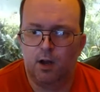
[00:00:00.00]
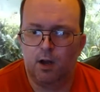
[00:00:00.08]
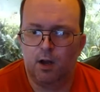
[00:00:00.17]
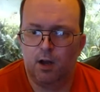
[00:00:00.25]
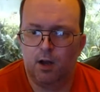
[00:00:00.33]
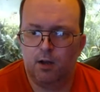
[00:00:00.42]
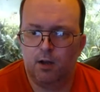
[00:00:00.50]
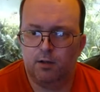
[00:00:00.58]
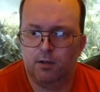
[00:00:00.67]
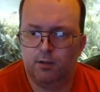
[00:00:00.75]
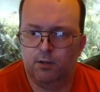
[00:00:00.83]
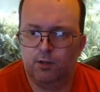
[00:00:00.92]

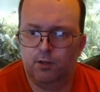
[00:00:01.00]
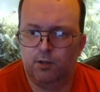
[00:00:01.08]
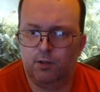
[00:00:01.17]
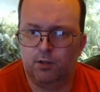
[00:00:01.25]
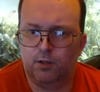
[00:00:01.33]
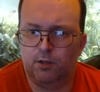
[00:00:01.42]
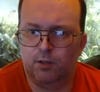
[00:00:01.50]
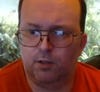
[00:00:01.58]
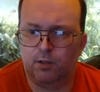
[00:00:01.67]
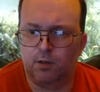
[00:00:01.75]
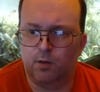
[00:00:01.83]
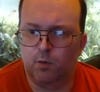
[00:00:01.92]
I
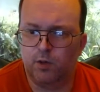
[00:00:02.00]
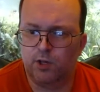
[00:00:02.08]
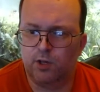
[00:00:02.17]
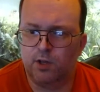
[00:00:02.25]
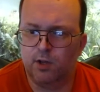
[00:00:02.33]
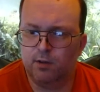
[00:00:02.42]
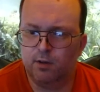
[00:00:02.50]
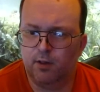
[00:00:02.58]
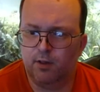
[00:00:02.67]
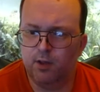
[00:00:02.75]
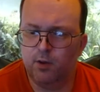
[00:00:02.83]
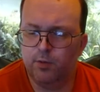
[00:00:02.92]

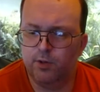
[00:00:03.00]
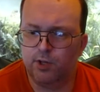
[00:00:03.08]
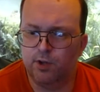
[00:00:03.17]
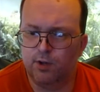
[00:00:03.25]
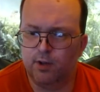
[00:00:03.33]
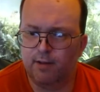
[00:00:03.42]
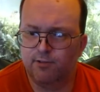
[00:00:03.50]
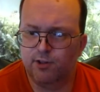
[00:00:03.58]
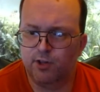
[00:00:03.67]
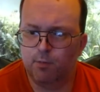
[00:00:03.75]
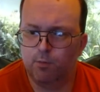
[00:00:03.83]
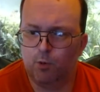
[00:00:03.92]
think we still have
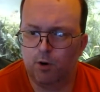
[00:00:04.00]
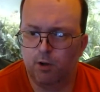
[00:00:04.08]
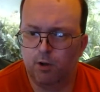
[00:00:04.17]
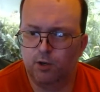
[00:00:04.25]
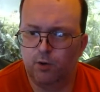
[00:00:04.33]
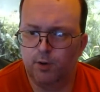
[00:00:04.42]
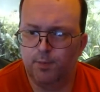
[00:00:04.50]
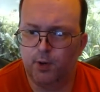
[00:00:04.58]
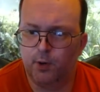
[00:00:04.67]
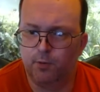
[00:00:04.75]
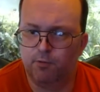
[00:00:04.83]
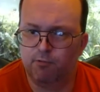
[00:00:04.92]
some wild
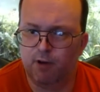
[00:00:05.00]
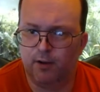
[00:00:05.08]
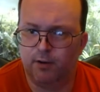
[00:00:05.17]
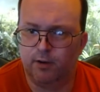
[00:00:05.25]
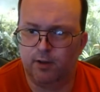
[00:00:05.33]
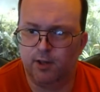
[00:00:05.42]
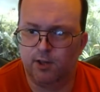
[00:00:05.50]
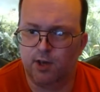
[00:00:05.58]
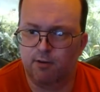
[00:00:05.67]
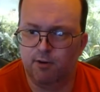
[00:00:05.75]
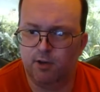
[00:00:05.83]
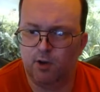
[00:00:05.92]
coipu around this
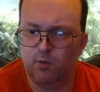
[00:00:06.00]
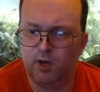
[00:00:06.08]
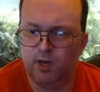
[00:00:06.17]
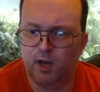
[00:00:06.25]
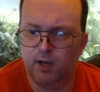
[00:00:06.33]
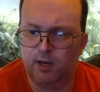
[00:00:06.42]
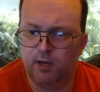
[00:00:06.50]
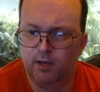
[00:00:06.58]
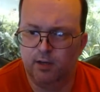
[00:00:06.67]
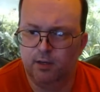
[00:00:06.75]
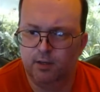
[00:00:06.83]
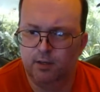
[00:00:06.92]
area, don't we, Kay?
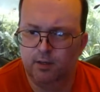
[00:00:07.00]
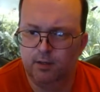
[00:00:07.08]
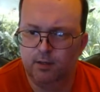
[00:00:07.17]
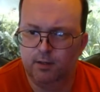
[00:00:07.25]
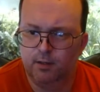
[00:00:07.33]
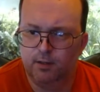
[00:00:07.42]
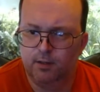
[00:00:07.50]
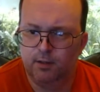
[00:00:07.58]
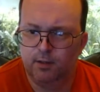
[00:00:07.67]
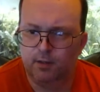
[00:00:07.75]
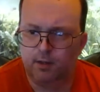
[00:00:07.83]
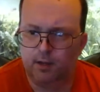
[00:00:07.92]

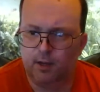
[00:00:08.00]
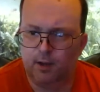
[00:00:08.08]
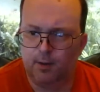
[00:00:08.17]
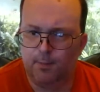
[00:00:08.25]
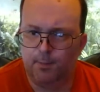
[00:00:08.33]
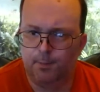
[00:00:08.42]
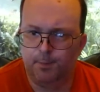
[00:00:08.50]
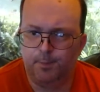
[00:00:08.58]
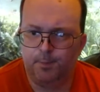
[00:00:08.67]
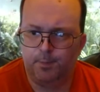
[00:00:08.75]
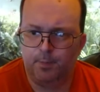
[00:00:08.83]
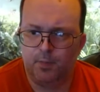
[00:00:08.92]

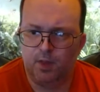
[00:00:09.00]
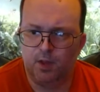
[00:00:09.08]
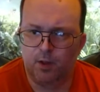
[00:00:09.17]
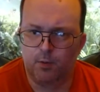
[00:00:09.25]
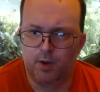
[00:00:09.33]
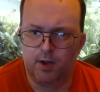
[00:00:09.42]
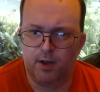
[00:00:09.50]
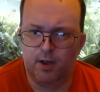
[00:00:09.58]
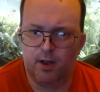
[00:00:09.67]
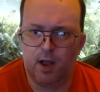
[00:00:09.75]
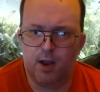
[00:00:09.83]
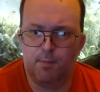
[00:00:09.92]
They were
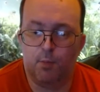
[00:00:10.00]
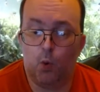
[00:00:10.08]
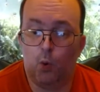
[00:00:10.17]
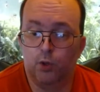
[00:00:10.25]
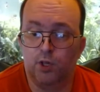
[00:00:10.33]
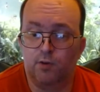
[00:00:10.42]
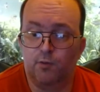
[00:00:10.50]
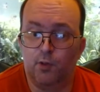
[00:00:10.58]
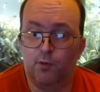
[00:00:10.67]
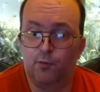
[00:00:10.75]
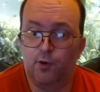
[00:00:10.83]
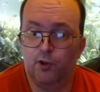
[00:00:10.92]
imported for
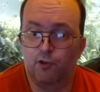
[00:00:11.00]
the fur